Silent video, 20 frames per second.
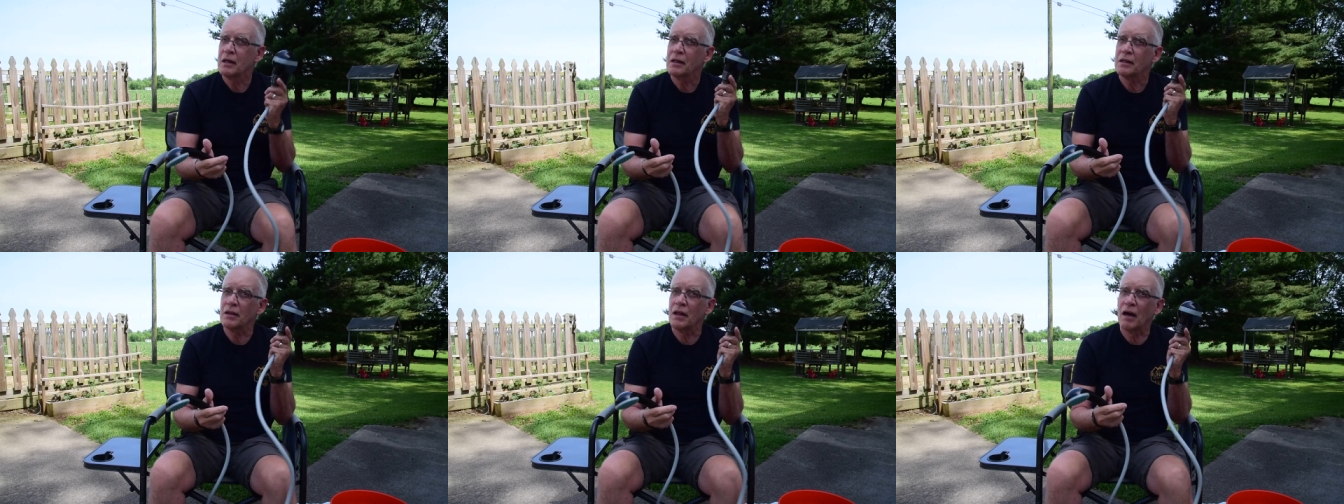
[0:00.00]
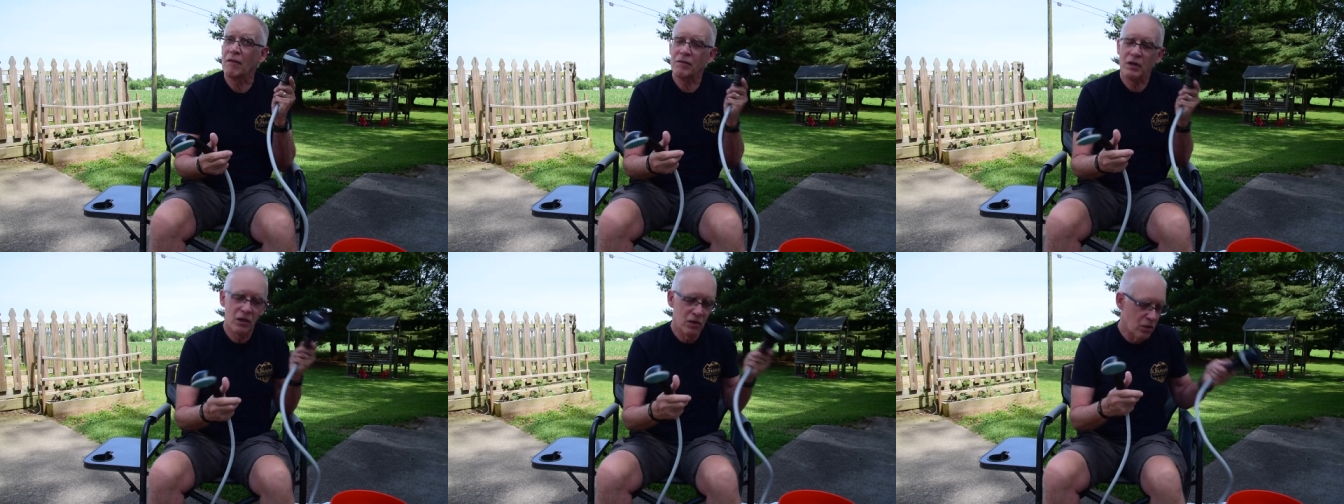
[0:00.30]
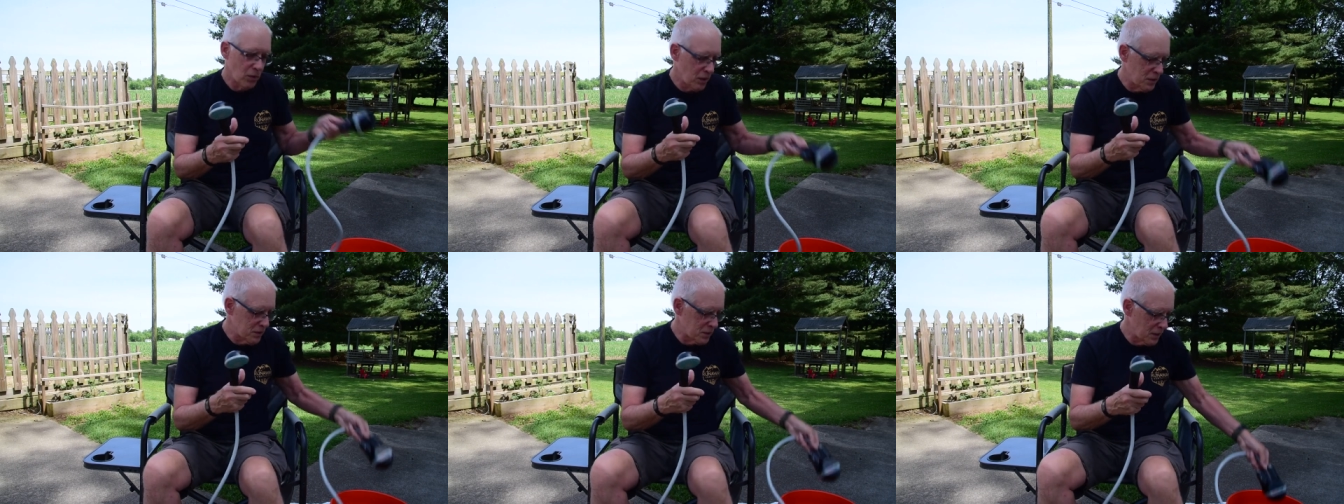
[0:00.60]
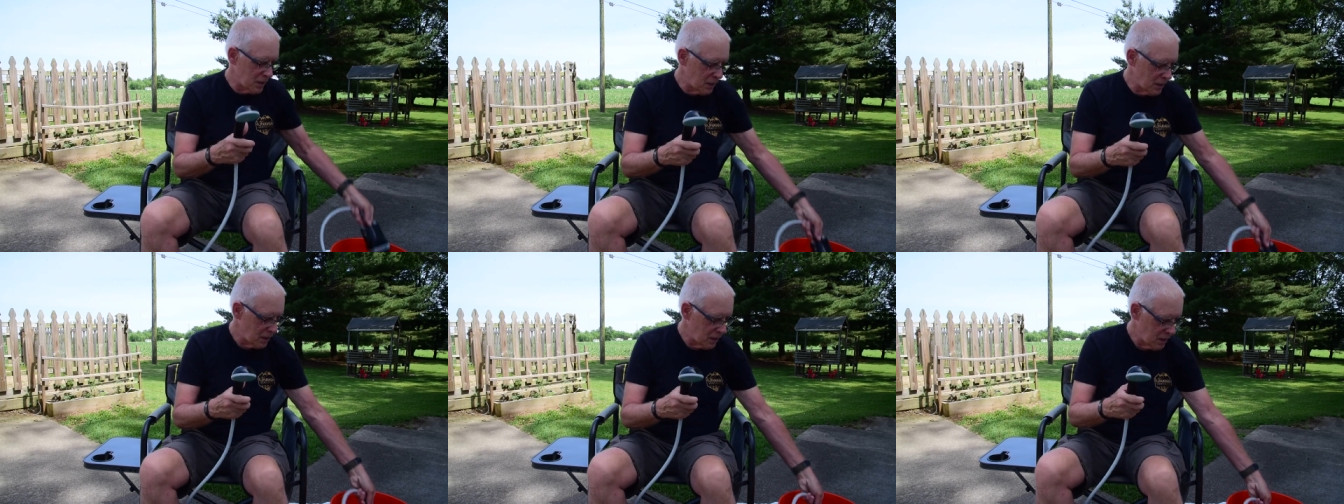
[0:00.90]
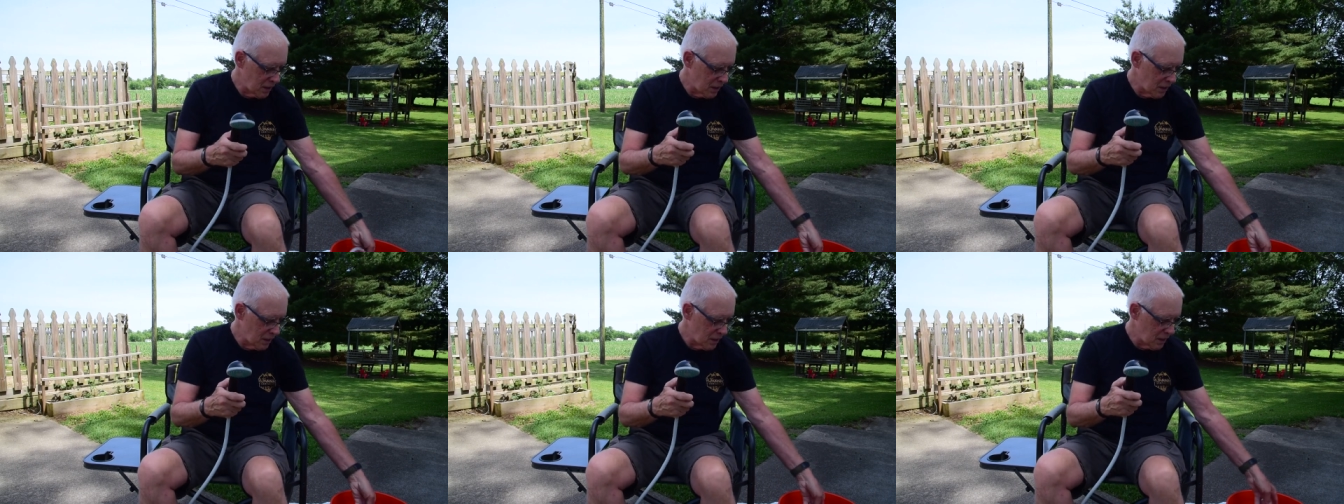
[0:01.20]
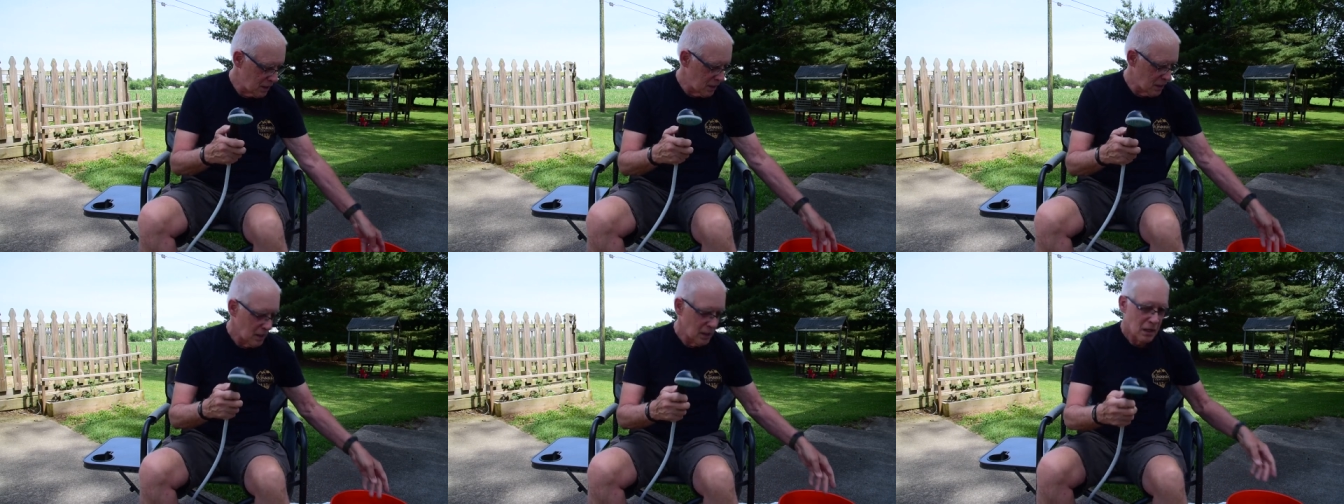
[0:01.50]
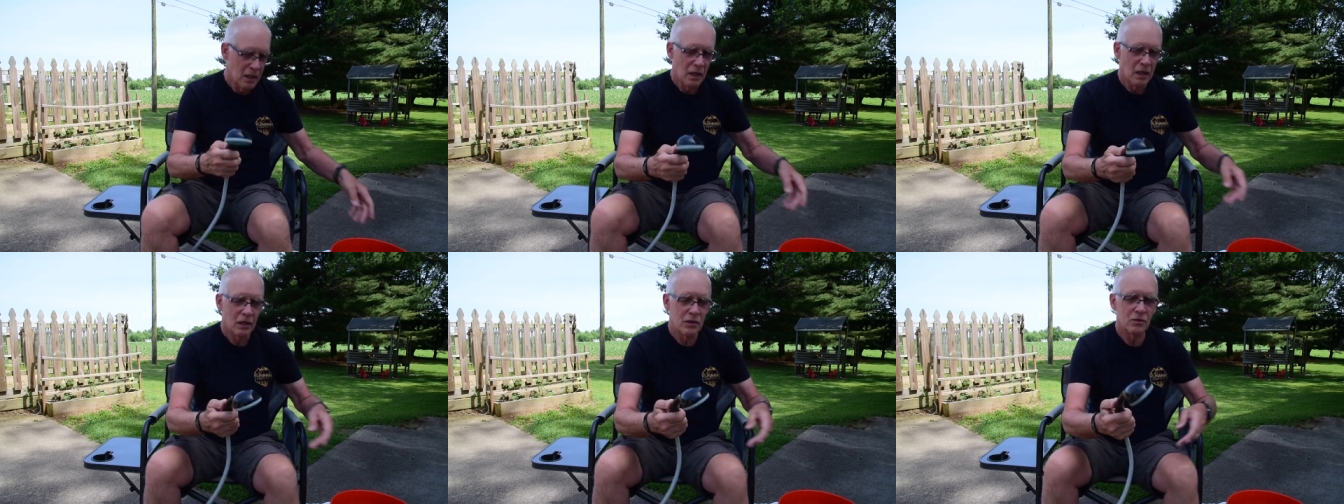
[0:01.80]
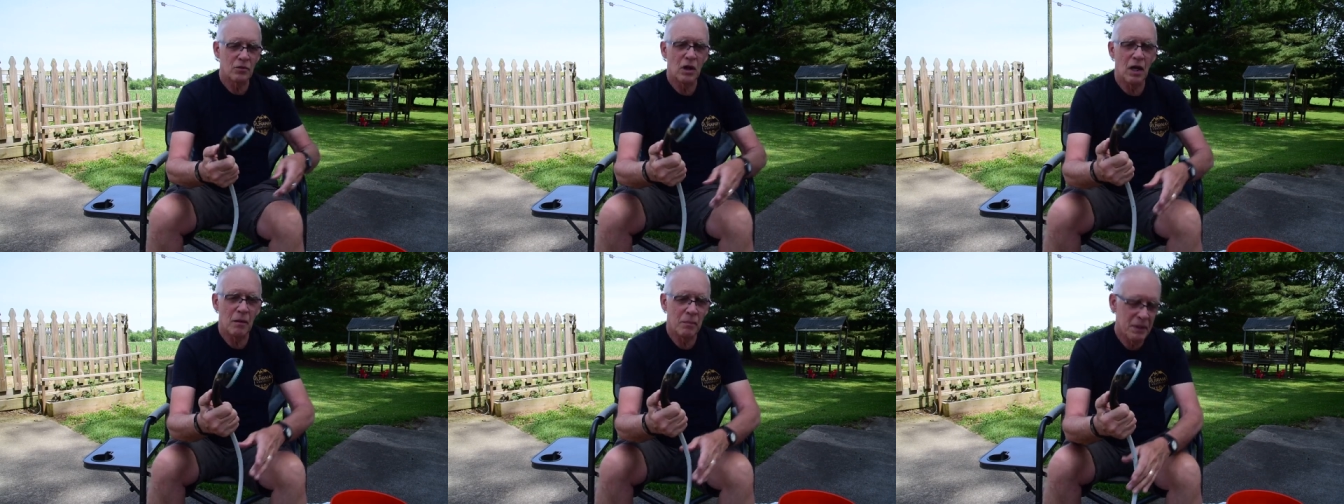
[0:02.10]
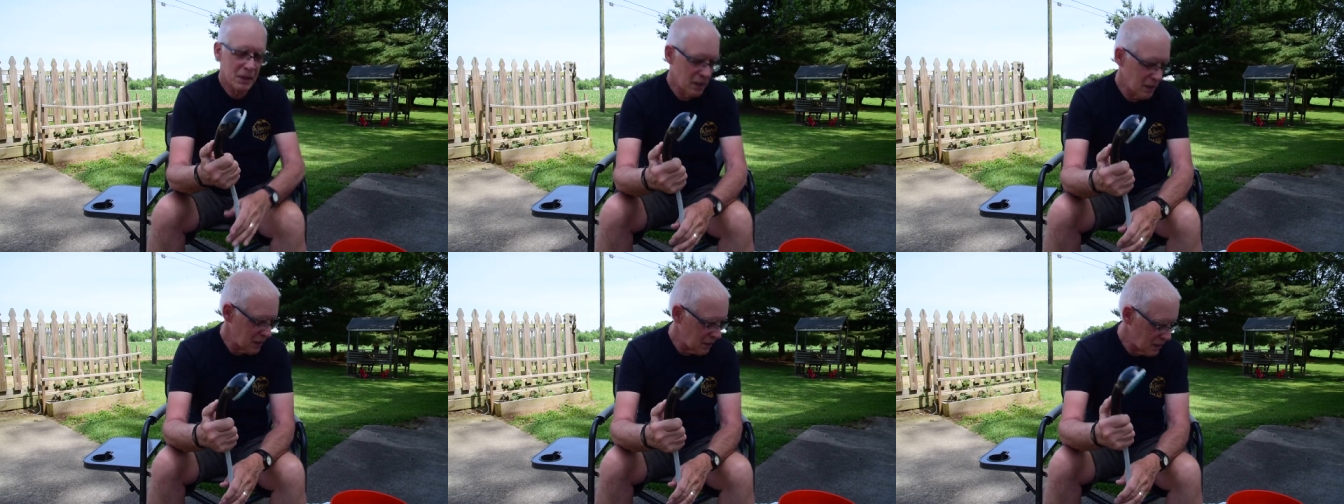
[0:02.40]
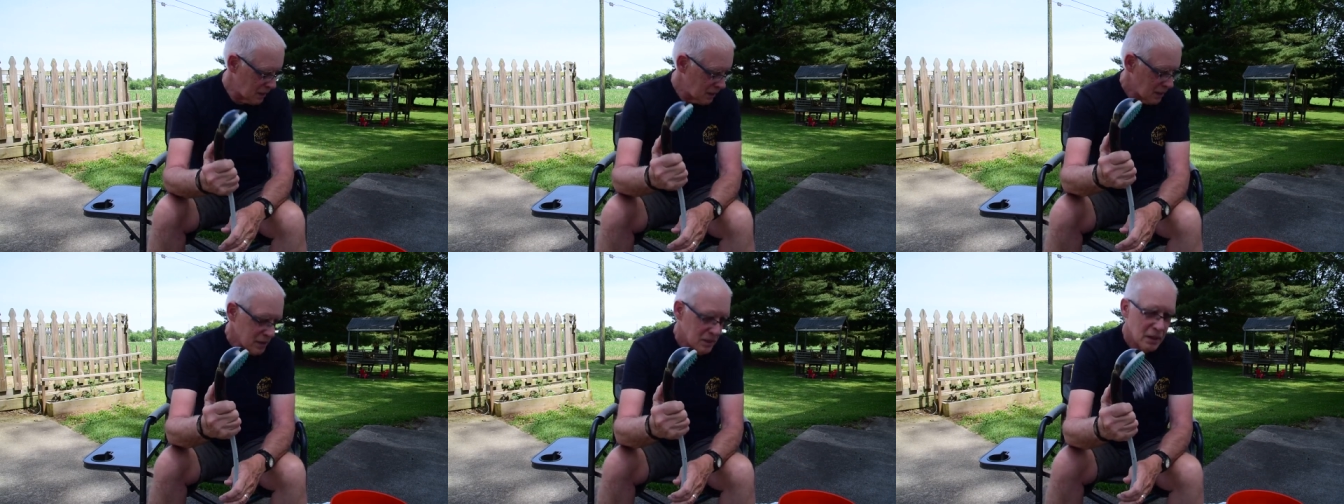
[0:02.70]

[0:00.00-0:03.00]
not very noisy. Drop it in,